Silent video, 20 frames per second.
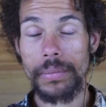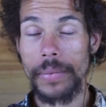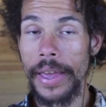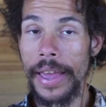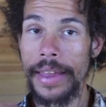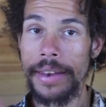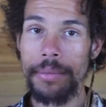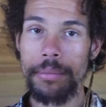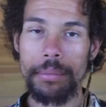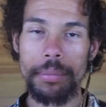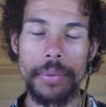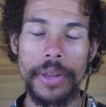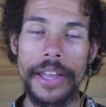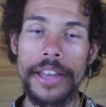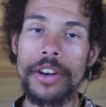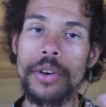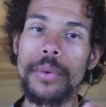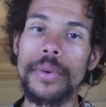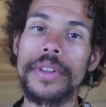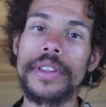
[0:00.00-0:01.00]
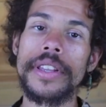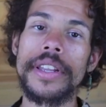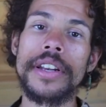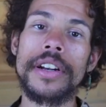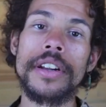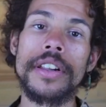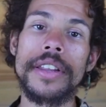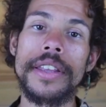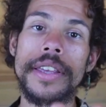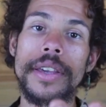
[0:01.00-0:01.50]
And Plato would
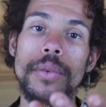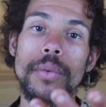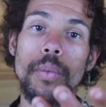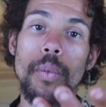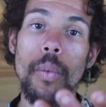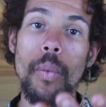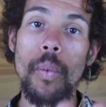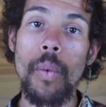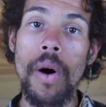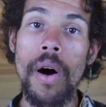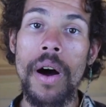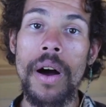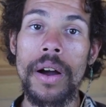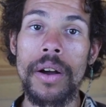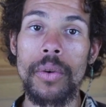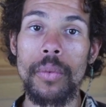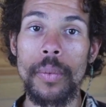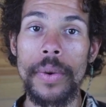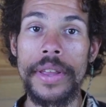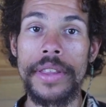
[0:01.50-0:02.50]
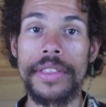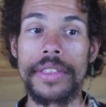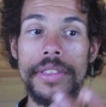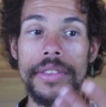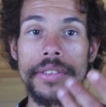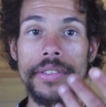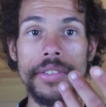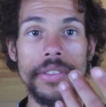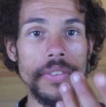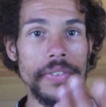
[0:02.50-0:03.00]
literally walk with
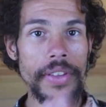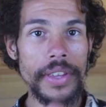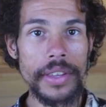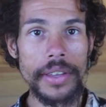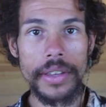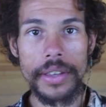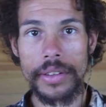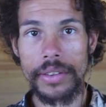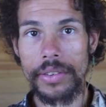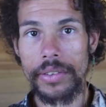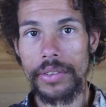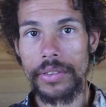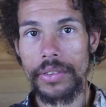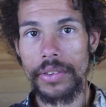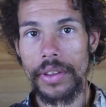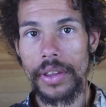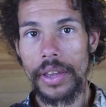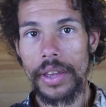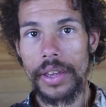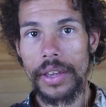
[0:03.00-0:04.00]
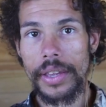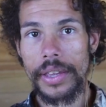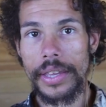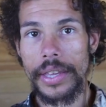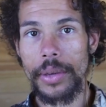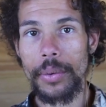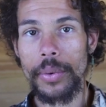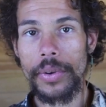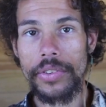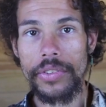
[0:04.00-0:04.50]
civilians.
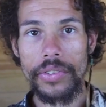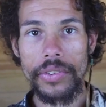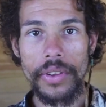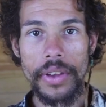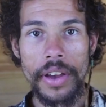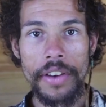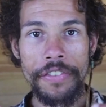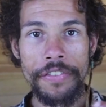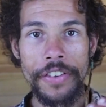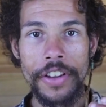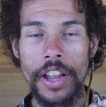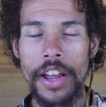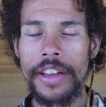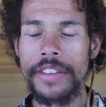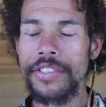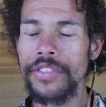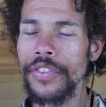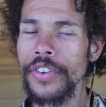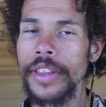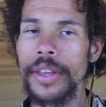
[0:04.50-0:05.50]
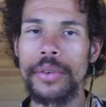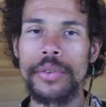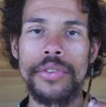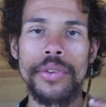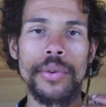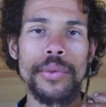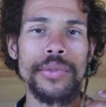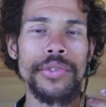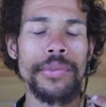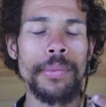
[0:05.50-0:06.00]
He was a philosopher that was
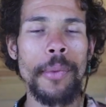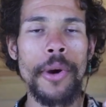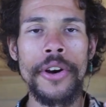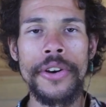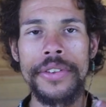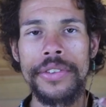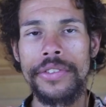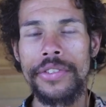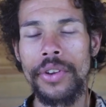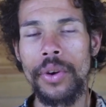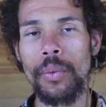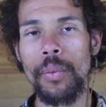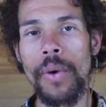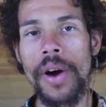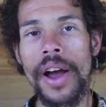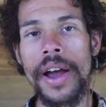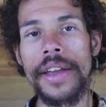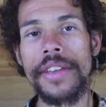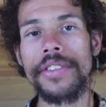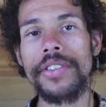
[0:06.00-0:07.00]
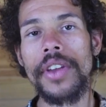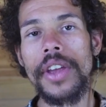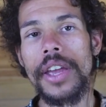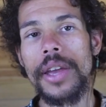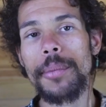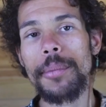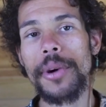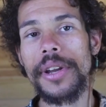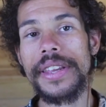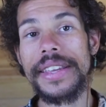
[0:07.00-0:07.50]
so smart and so wise,
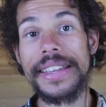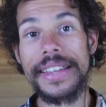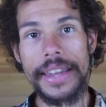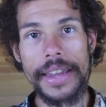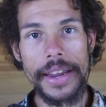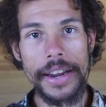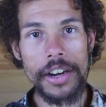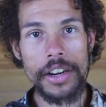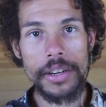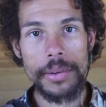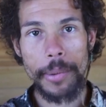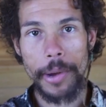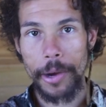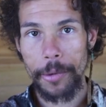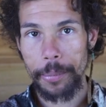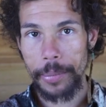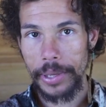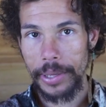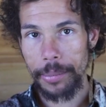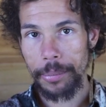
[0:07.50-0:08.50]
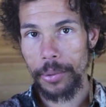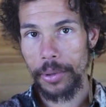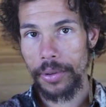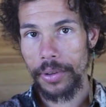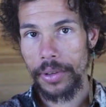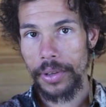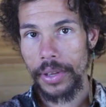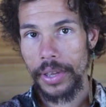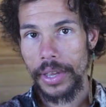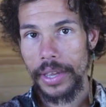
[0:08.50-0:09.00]
but he cared about
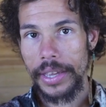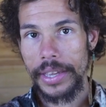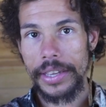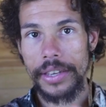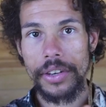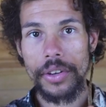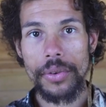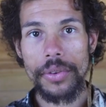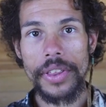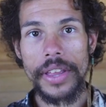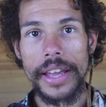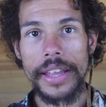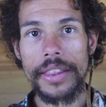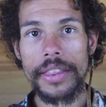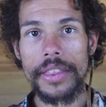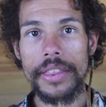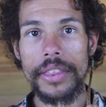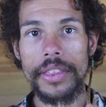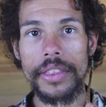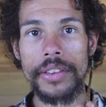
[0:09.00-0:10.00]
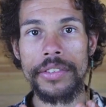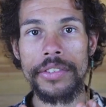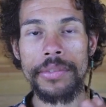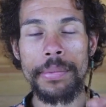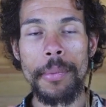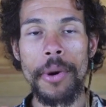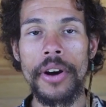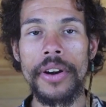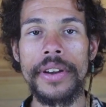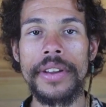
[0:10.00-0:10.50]
people. He knew that the
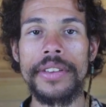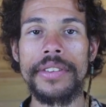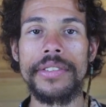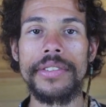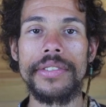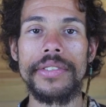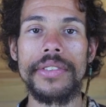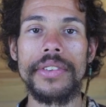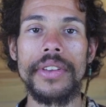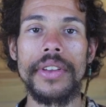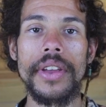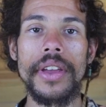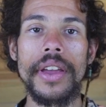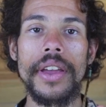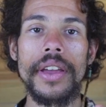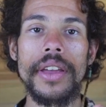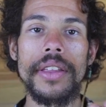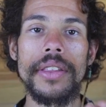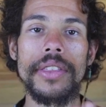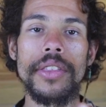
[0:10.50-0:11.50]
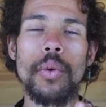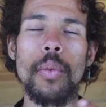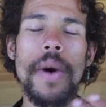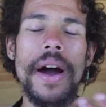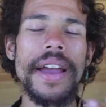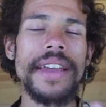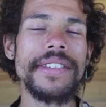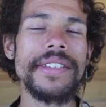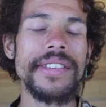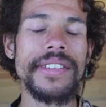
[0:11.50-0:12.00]
smartest, the
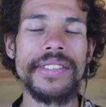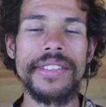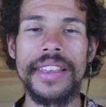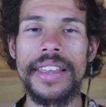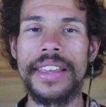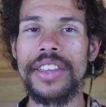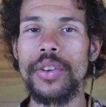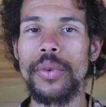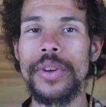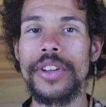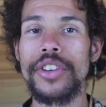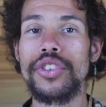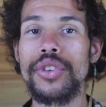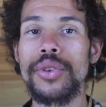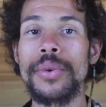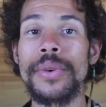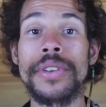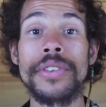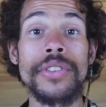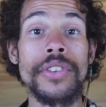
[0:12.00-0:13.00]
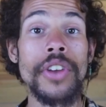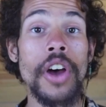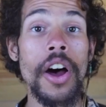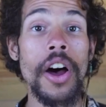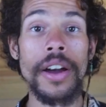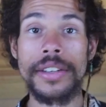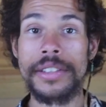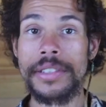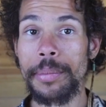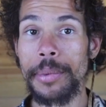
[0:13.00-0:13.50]
wisest thing you could do is
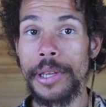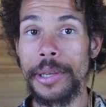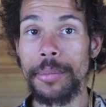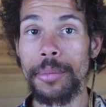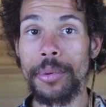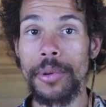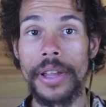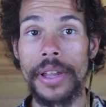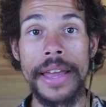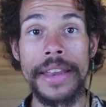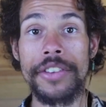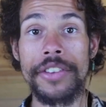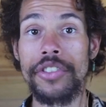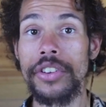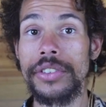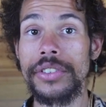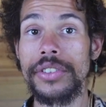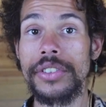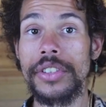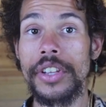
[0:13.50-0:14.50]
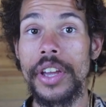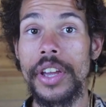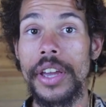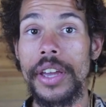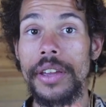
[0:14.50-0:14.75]
talk to people and just